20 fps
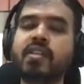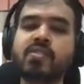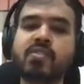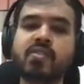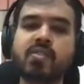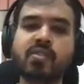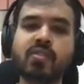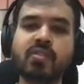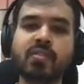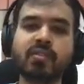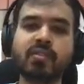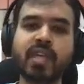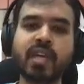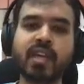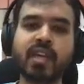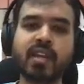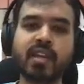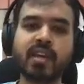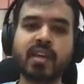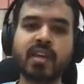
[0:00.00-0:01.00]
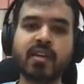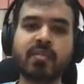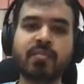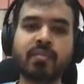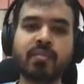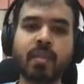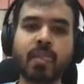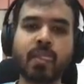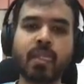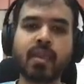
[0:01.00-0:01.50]
So we
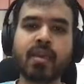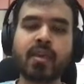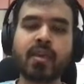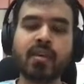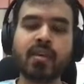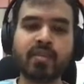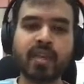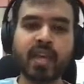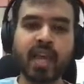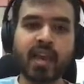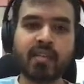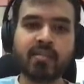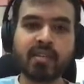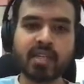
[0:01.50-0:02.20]
have